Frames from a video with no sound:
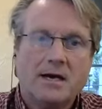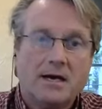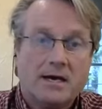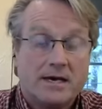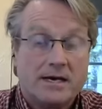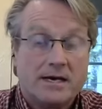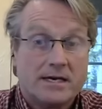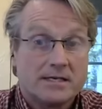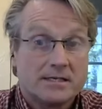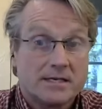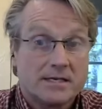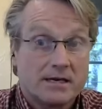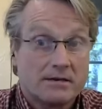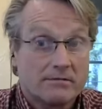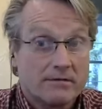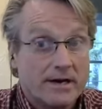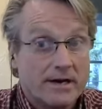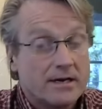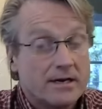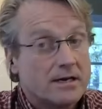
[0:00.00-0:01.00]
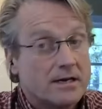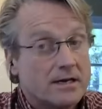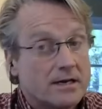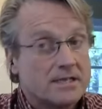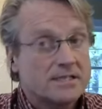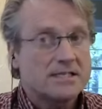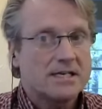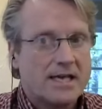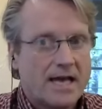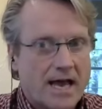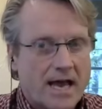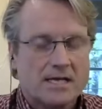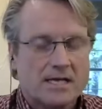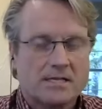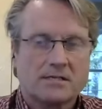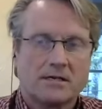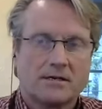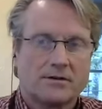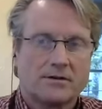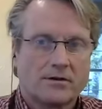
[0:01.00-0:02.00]
And it's like radon is a
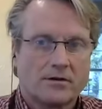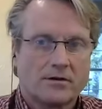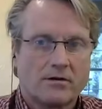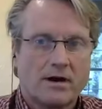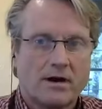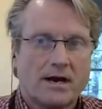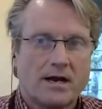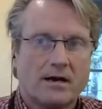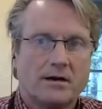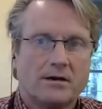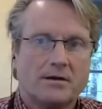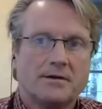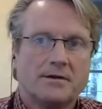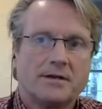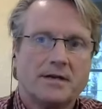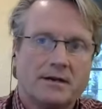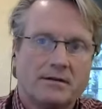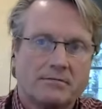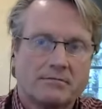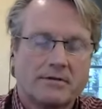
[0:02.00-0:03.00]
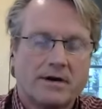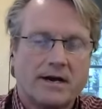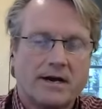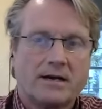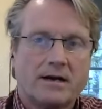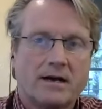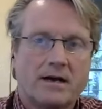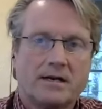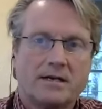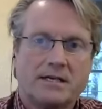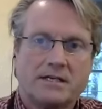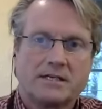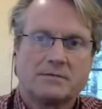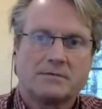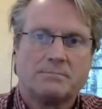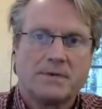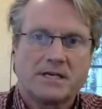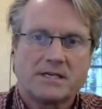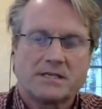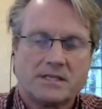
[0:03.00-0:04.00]
gas underground, and radon gets
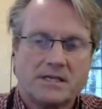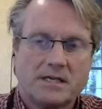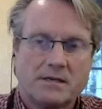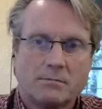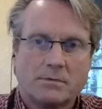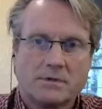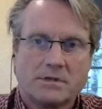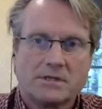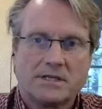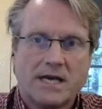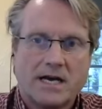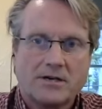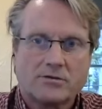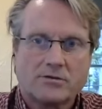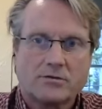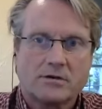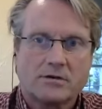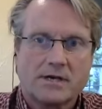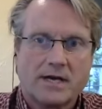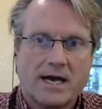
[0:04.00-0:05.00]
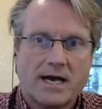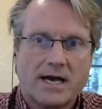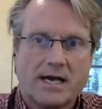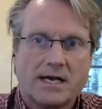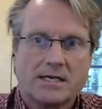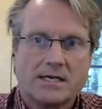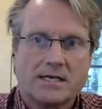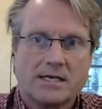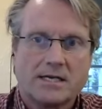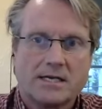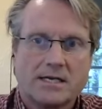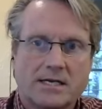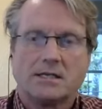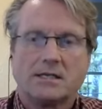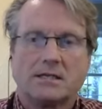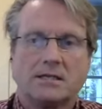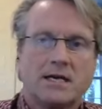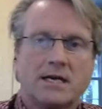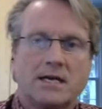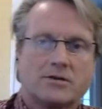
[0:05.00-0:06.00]
mixed in with natural gas, and then the
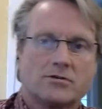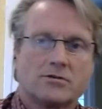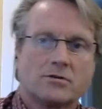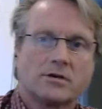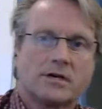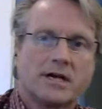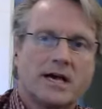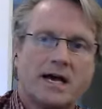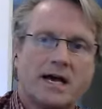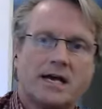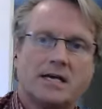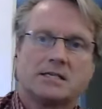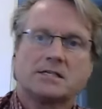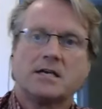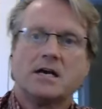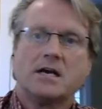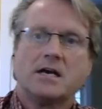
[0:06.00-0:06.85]
natural gas,